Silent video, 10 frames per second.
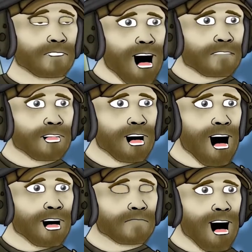I'm never on the
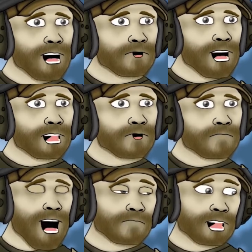same page with you.
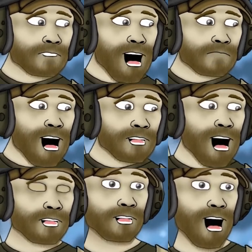I'm like ten
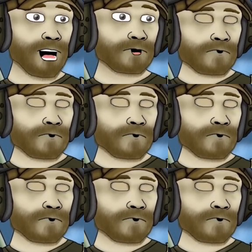pages ahead of your